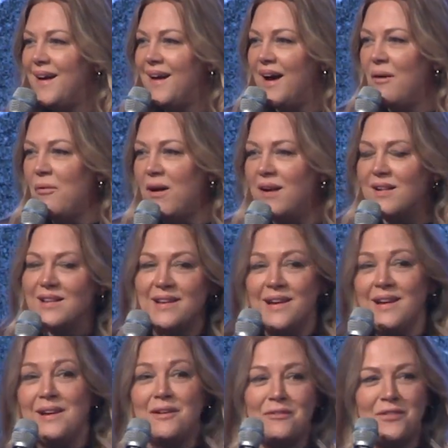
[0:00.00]
I want to
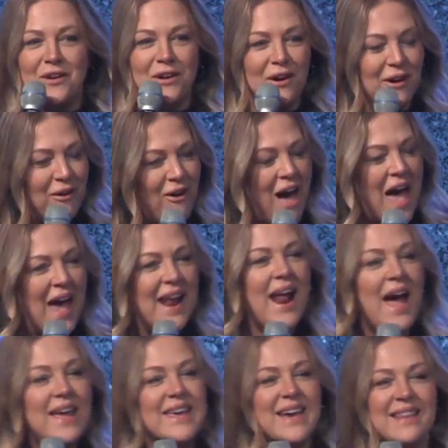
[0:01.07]
live," you know? And
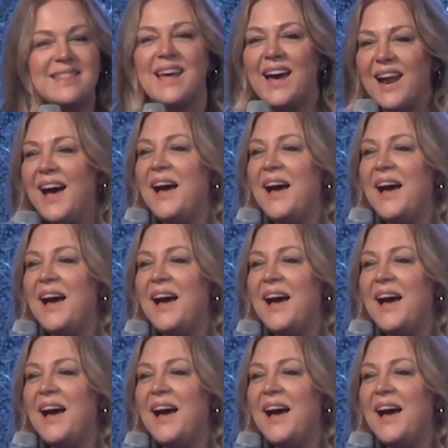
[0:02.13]
I get that.